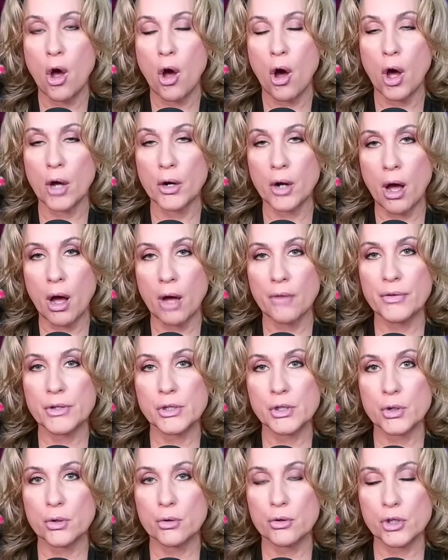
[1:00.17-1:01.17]
on
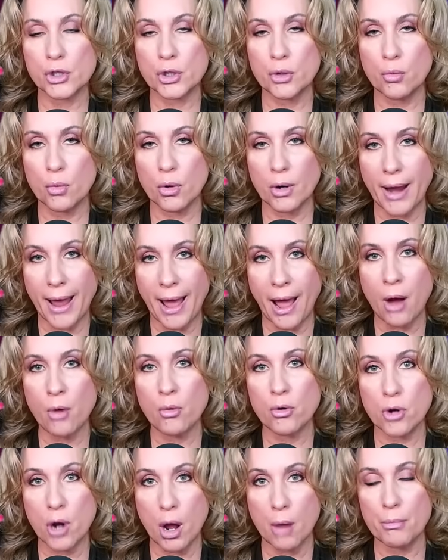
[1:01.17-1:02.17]
officers who were
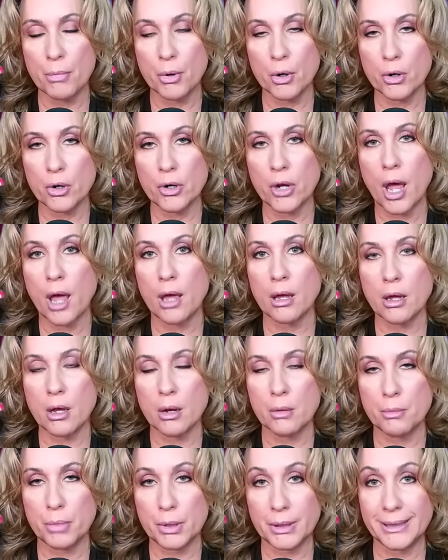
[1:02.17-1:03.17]
outnumbered and
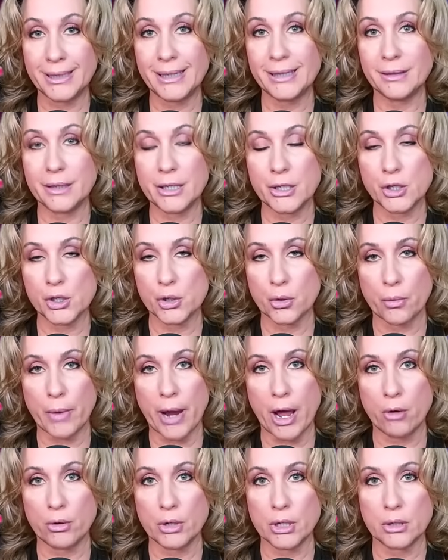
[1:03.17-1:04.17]
completely
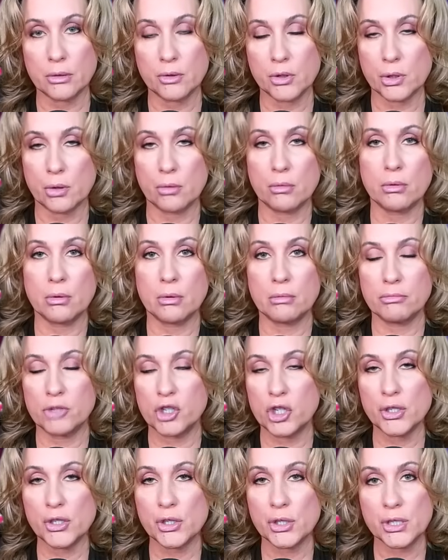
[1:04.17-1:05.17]
surrounded. So
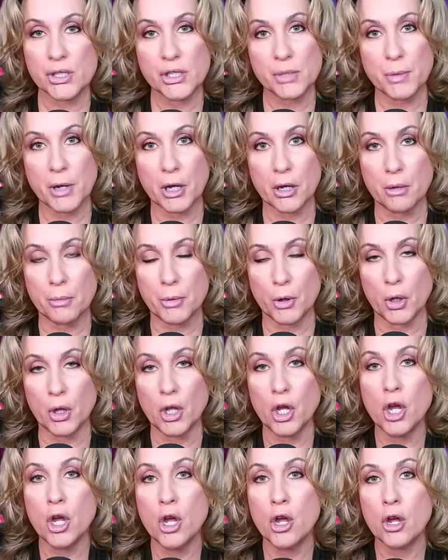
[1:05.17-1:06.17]
just despicable.
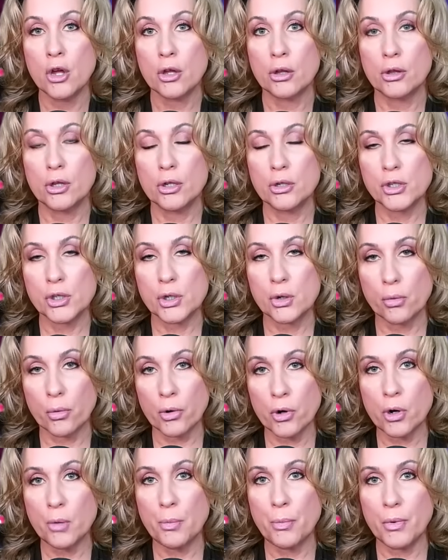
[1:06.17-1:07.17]
This
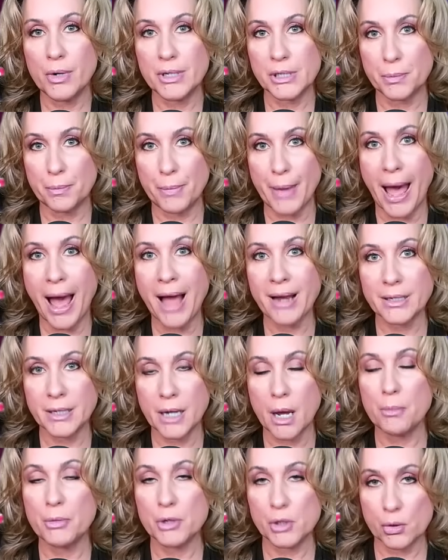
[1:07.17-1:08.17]
group was backed
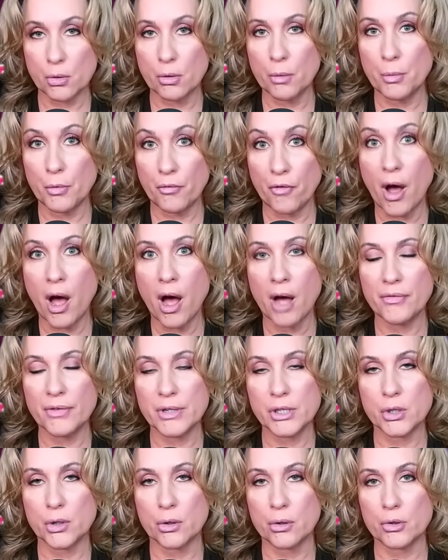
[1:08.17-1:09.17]
up, this group of
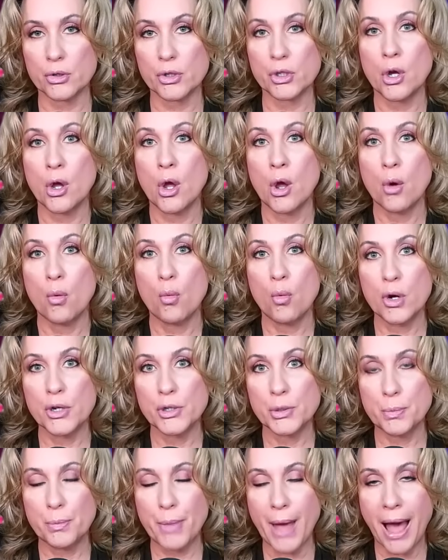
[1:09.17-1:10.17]
officers
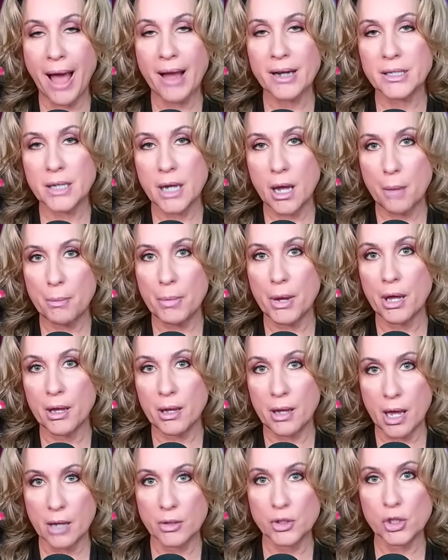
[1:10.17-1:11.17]
was backed up
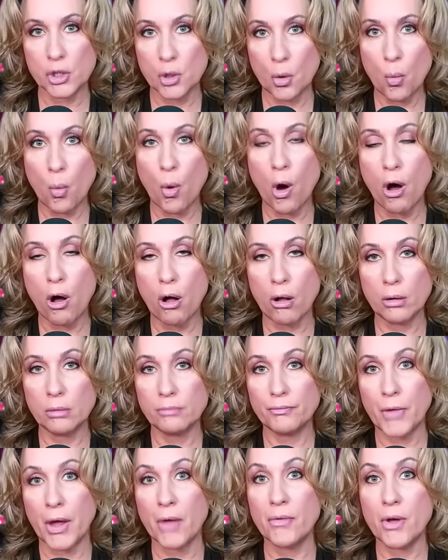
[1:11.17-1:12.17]
against a wall,
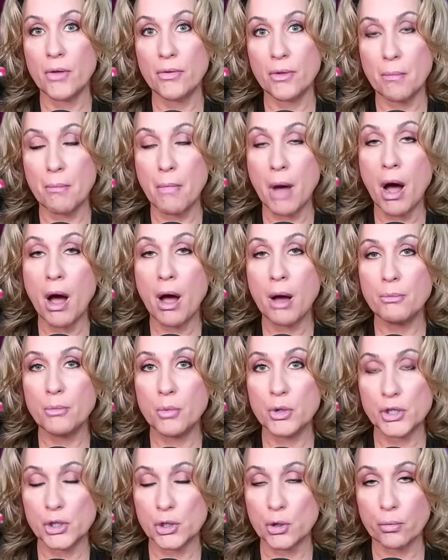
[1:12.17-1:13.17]
and then the mob
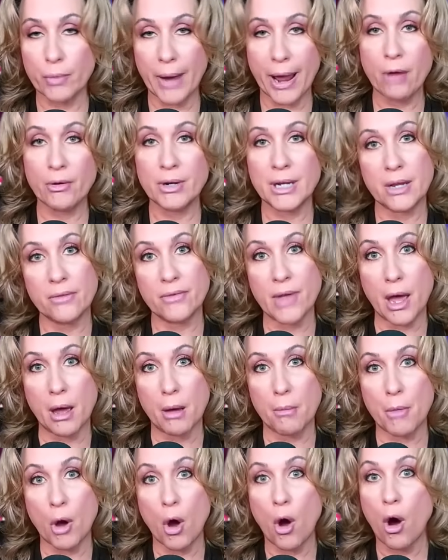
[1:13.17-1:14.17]
was surrounding
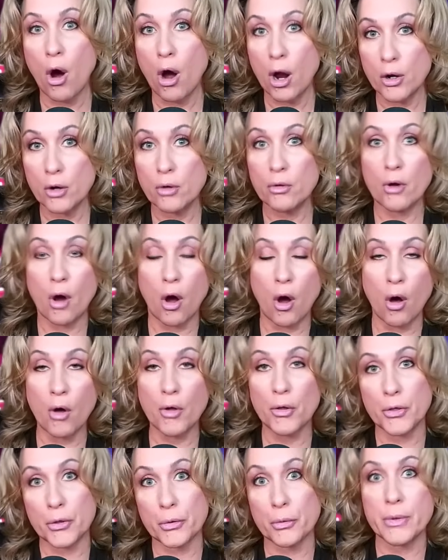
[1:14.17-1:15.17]
them on
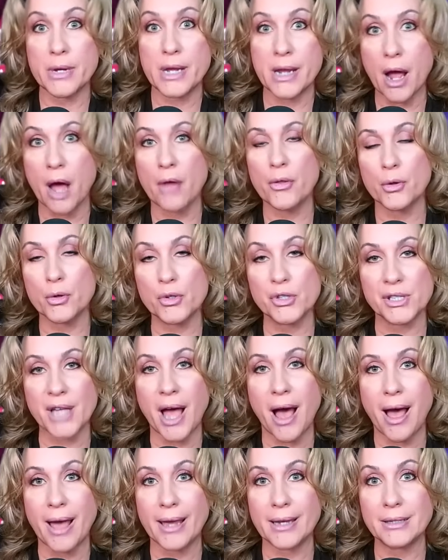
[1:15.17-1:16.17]
all three other
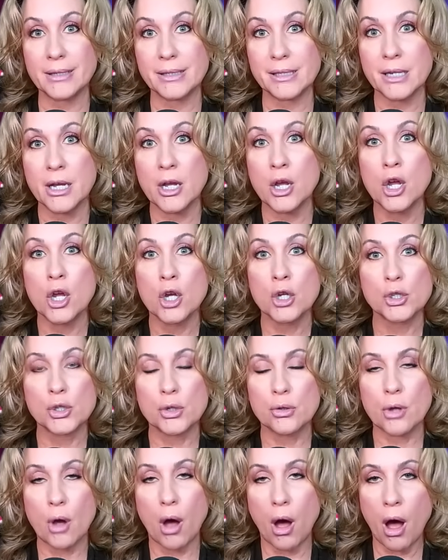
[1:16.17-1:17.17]
sides.
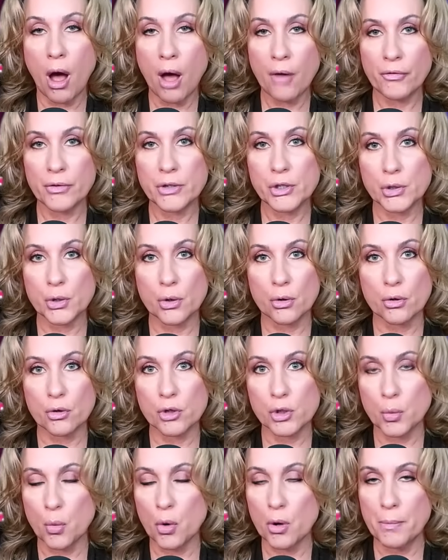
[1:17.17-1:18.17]
So the
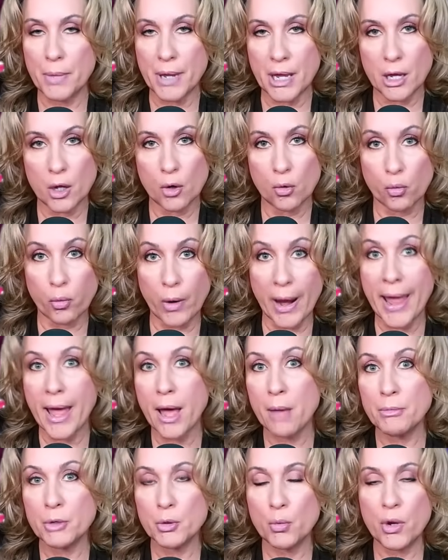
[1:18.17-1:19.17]
officers were being
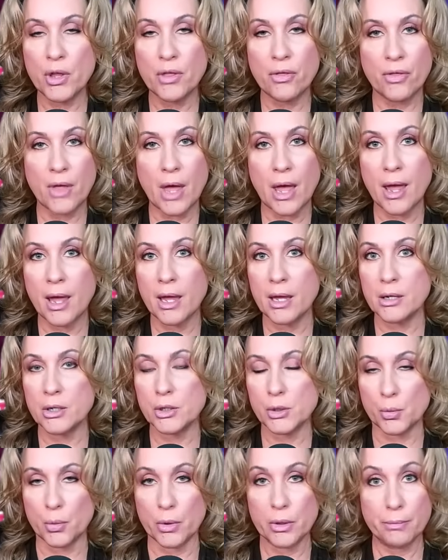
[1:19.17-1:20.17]
rammed with
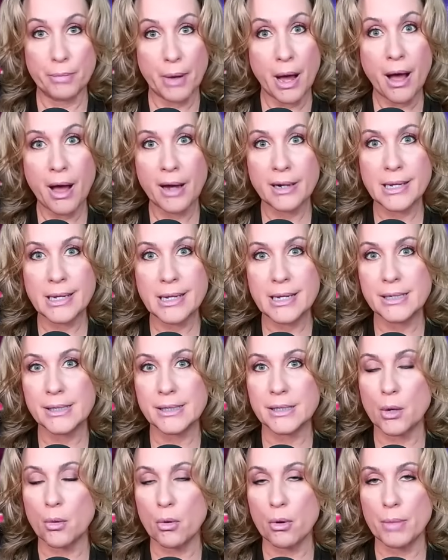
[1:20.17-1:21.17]
things, with bodies,
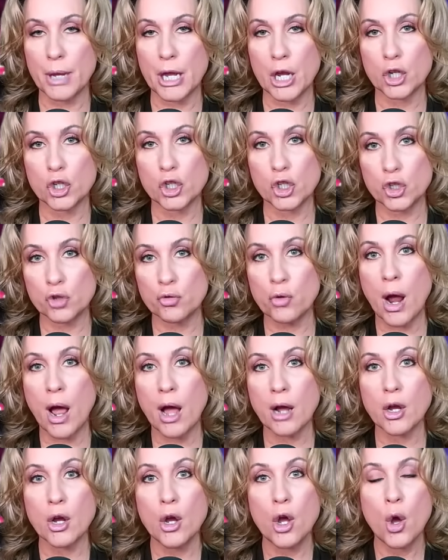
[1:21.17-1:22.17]
they were being
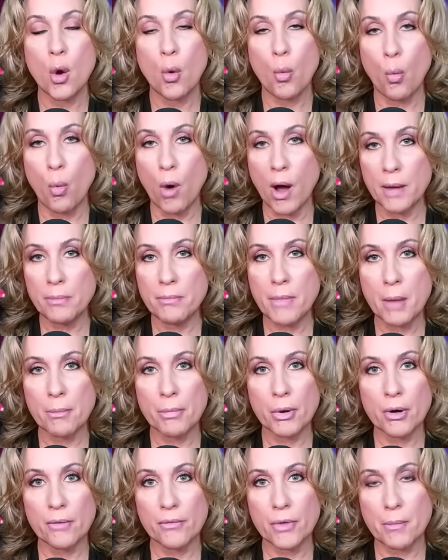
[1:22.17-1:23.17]
struck. One
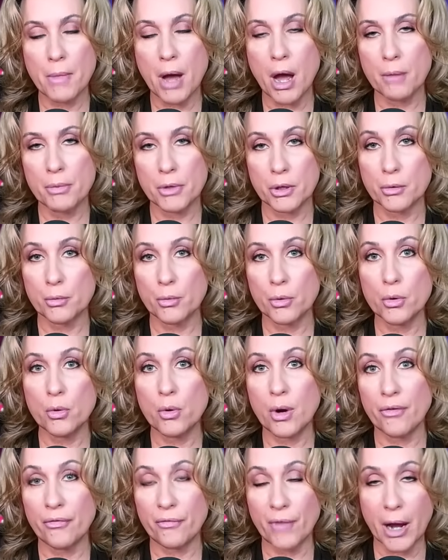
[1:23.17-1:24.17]
member of the mob
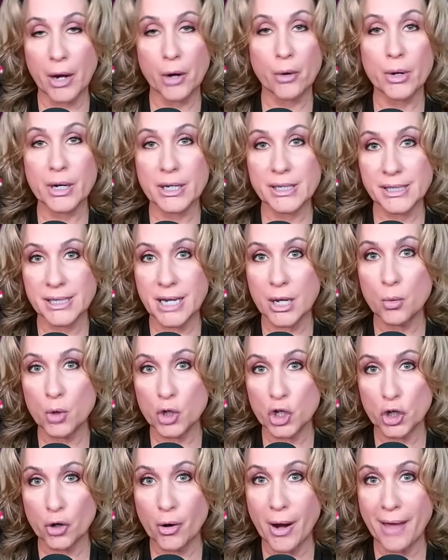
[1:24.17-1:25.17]
threw a fire
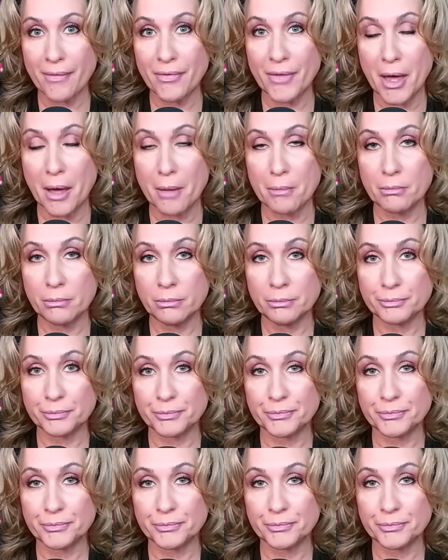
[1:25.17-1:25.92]
extinguisher at them.